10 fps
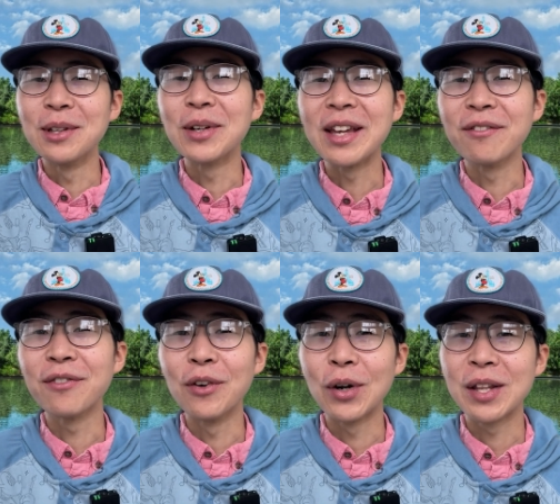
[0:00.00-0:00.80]
looking
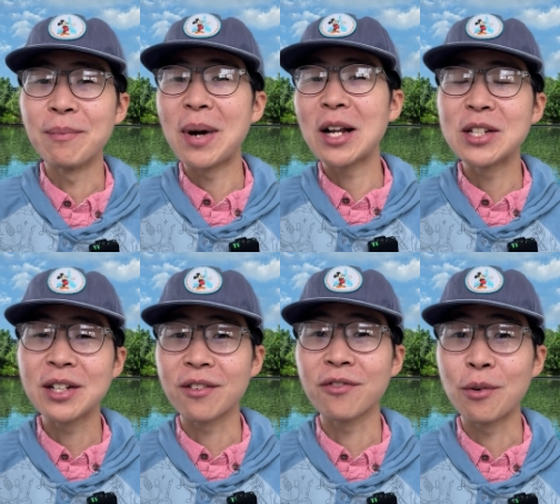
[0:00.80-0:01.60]
for the
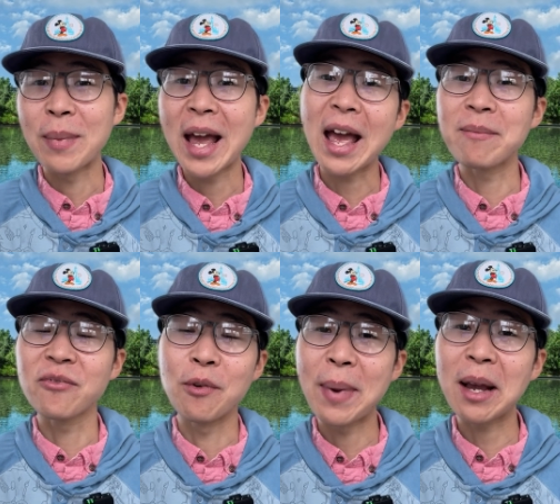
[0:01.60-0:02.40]
monitor for my
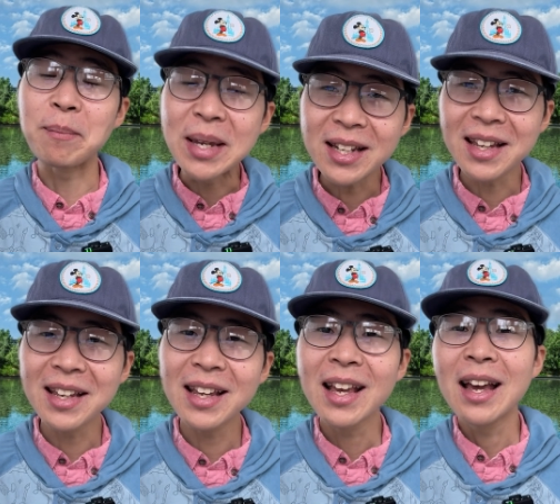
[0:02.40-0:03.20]
M4 Mac Mini,